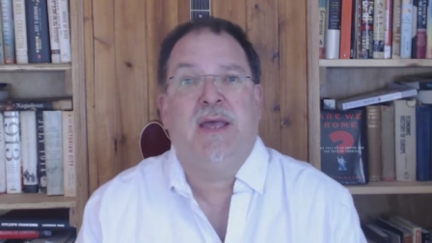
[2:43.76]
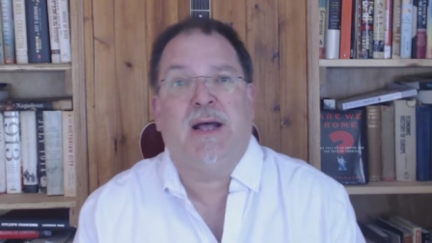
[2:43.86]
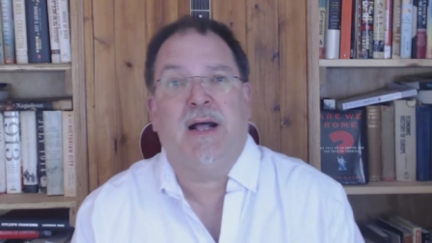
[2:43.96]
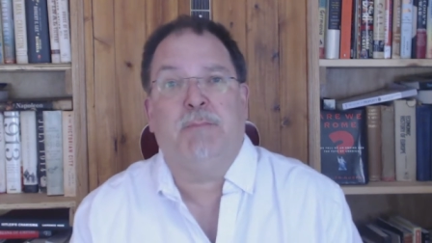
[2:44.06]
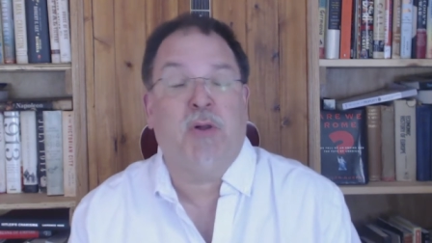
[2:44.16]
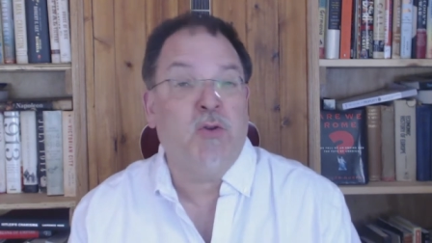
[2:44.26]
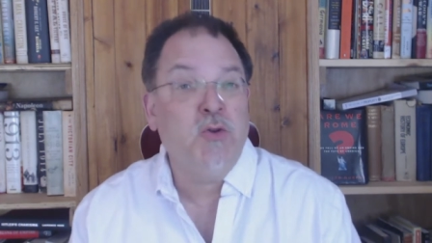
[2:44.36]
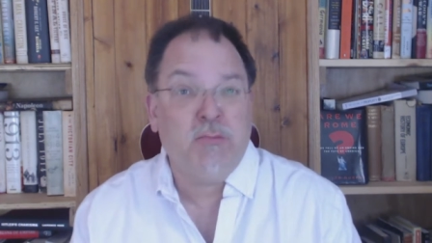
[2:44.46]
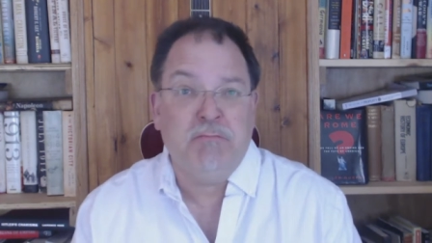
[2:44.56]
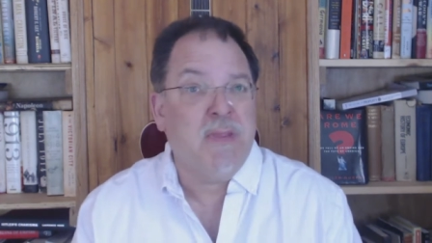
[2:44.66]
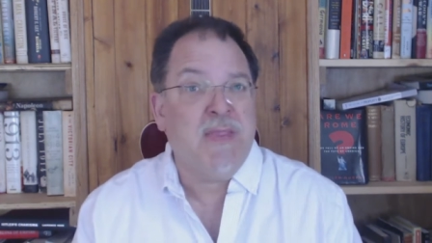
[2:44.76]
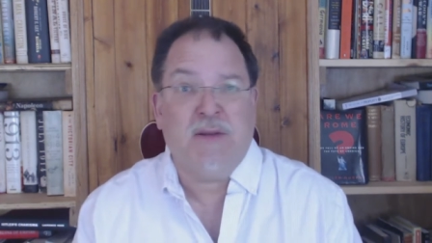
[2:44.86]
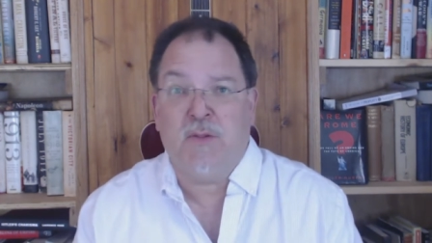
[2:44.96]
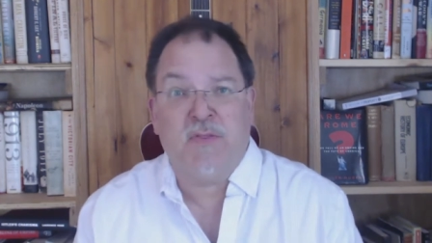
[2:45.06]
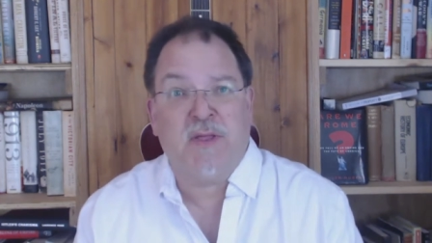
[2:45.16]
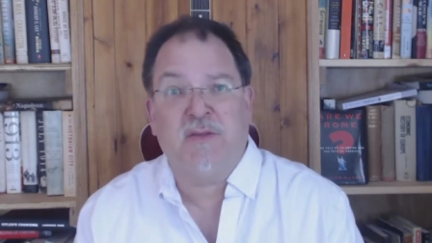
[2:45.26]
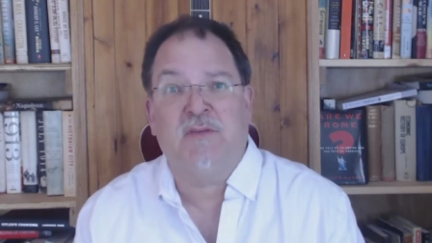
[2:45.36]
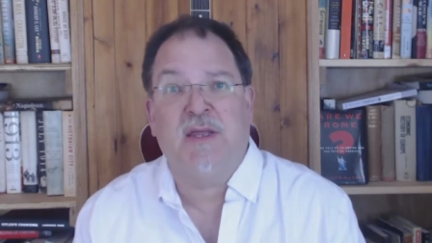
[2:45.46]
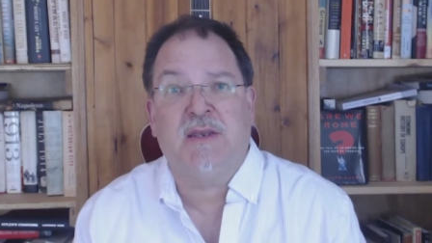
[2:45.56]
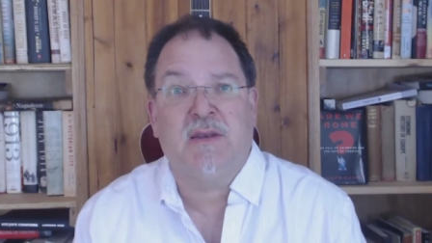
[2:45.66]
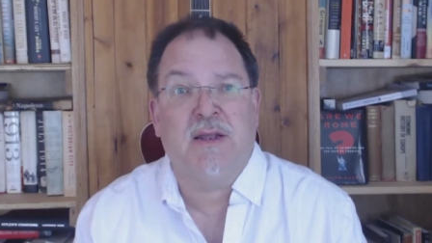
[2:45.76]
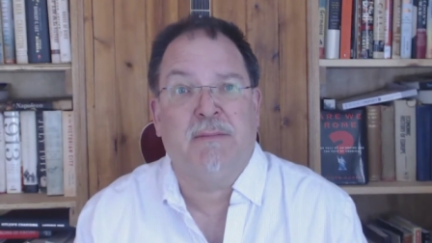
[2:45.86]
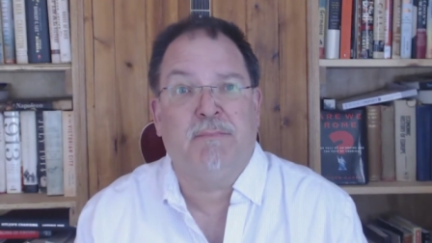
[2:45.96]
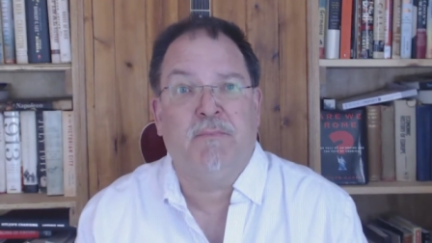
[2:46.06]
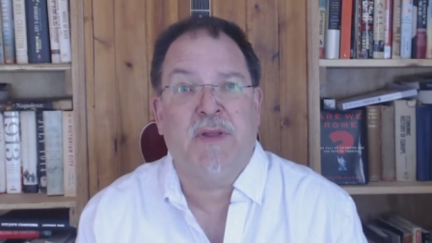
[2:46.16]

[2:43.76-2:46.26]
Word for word: uh, pollute, they do things that, uh,